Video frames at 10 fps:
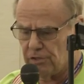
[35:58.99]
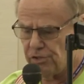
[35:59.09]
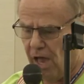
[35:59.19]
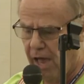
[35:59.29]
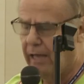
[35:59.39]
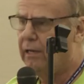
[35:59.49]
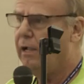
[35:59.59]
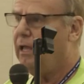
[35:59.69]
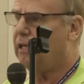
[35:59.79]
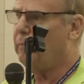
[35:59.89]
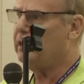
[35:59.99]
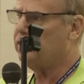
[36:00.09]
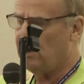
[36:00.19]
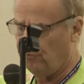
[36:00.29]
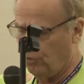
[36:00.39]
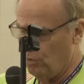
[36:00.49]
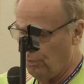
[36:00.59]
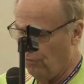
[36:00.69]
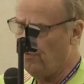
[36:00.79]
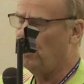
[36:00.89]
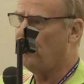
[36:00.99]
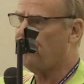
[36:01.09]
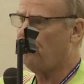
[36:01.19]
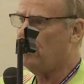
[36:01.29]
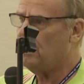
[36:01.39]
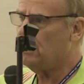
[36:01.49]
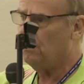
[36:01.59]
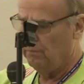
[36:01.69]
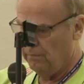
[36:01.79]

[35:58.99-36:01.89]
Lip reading: the sign. It may say Flooperville 3,